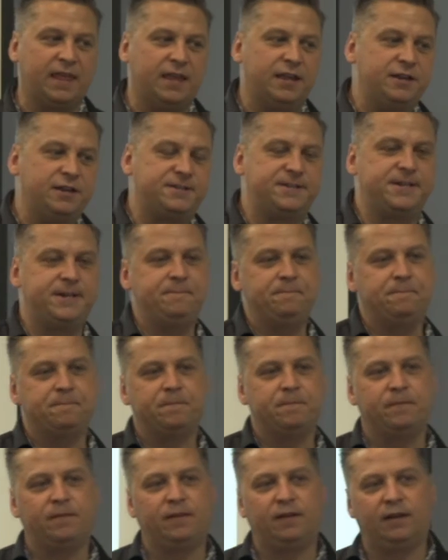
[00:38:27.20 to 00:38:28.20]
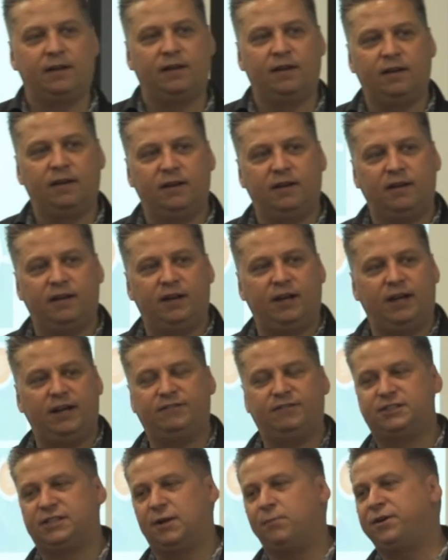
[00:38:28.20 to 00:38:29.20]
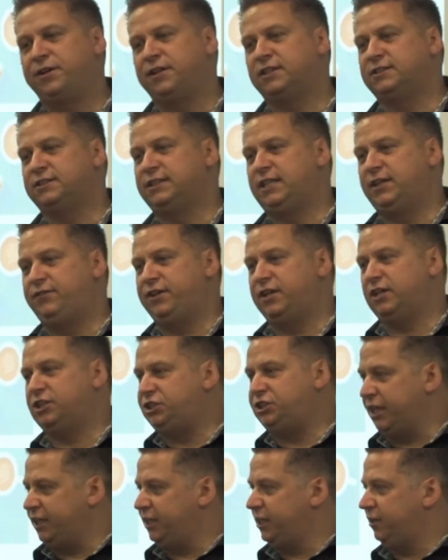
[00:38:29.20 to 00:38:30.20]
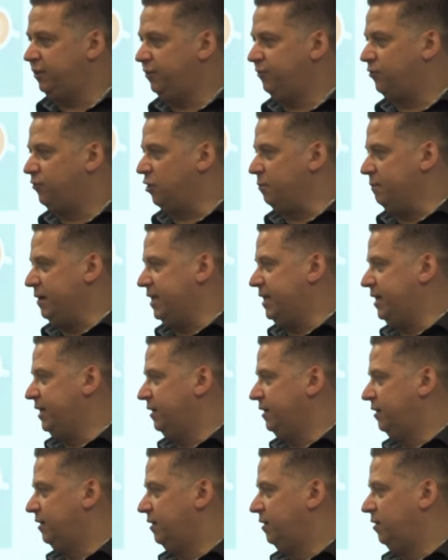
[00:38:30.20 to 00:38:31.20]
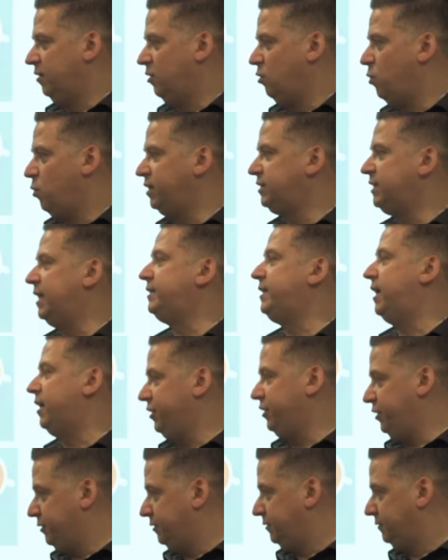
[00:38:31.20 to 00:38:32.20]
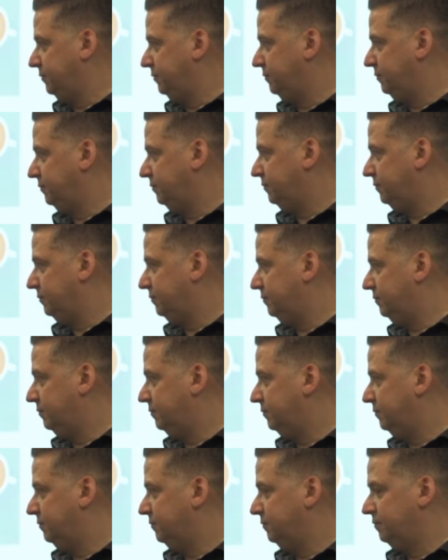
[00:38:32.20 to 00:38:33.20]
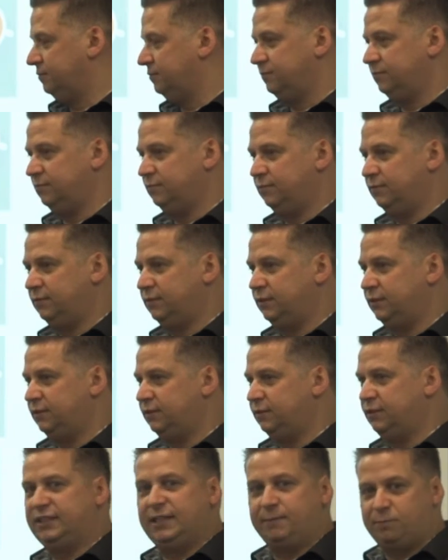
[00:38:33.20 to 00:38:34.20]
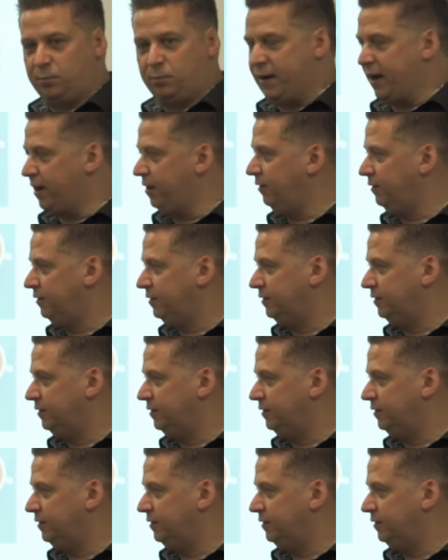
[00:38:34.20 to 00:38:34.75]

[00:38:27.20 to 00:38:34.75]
You see, if someone doesn't give you an agenda for a meeting, what does that tell you? Did they prepare?